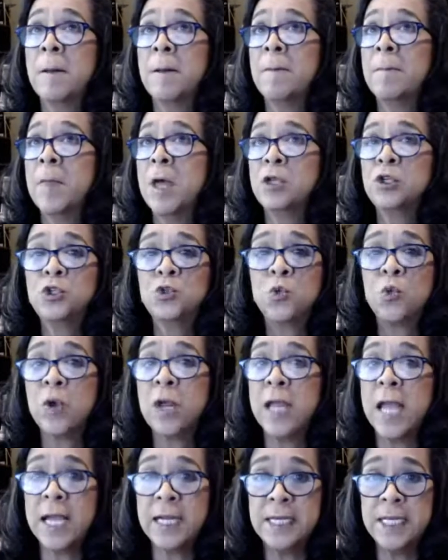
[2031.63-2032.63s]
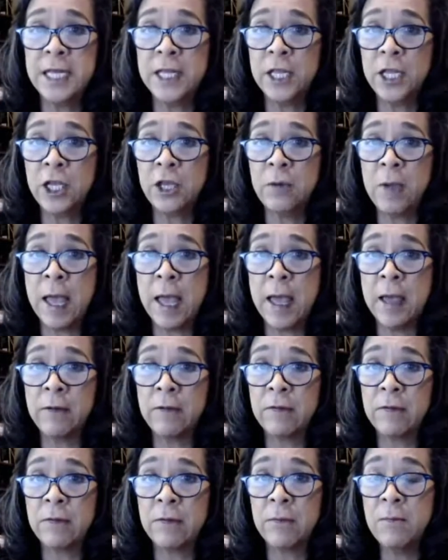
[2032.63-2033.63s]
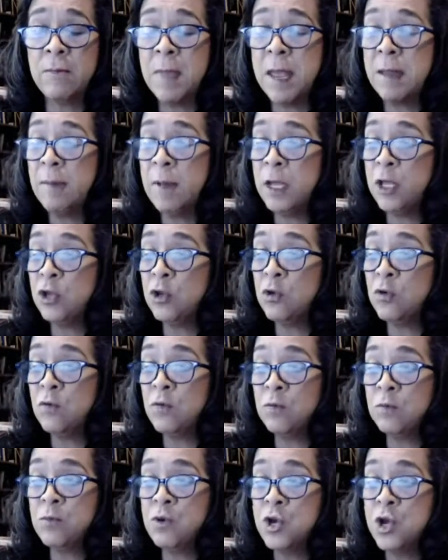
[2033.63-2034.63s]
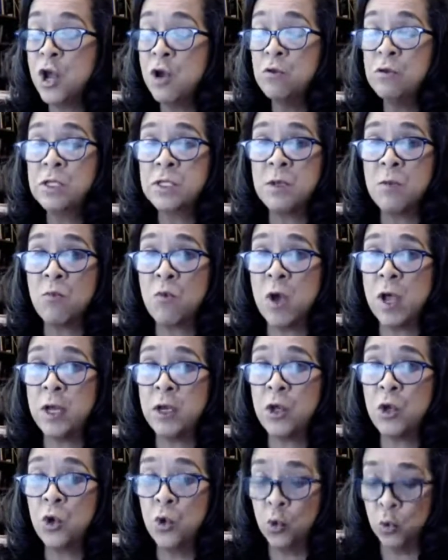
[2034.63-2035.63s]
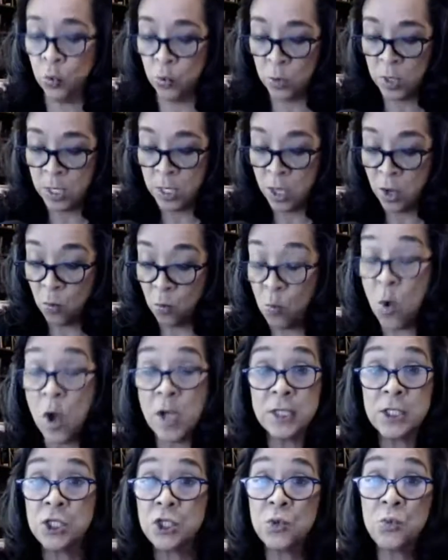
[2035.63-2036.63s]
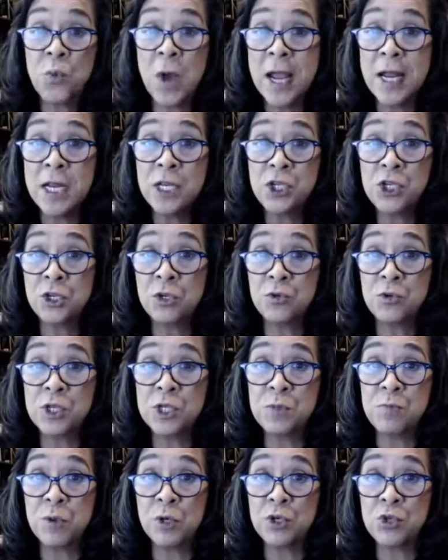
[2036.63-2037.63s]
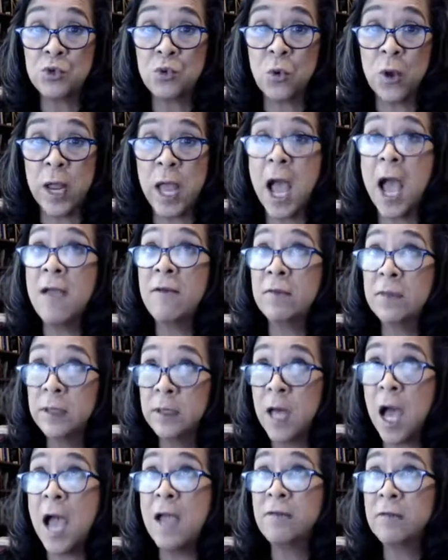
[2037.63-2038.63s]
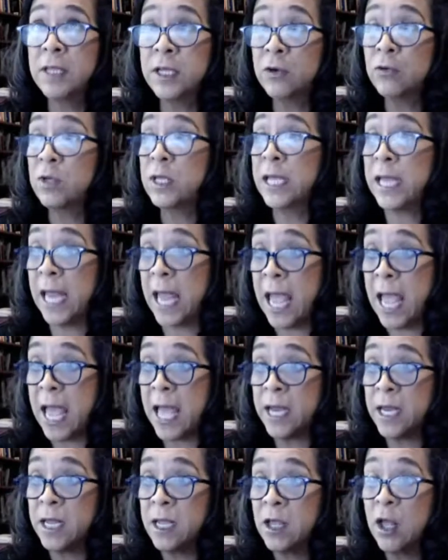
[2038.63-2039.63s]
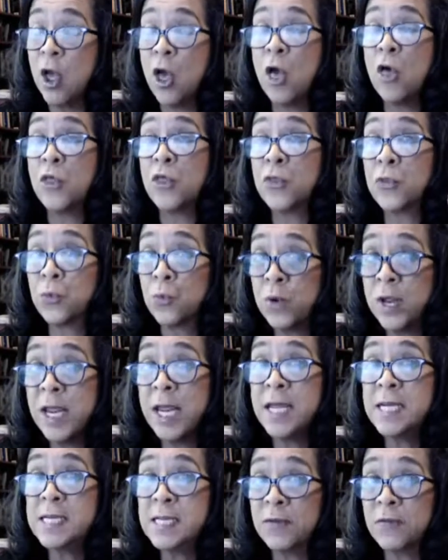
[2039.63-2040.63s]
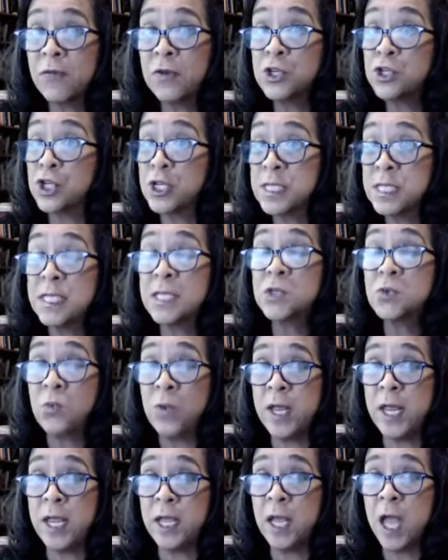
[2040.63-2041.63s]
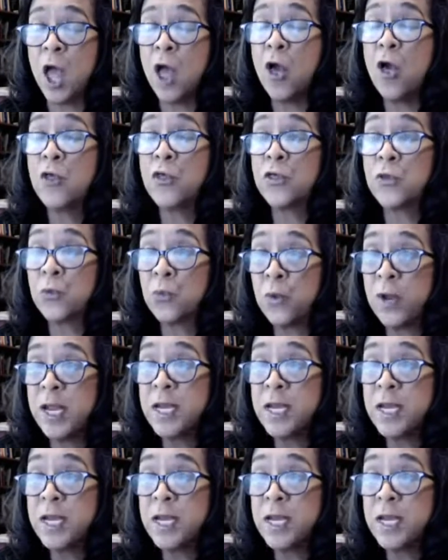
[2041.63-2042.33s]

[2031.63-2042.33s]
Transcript: a story idea that you have, maybe you know someone who wants to write a children's book story. I've literally had just this week, 3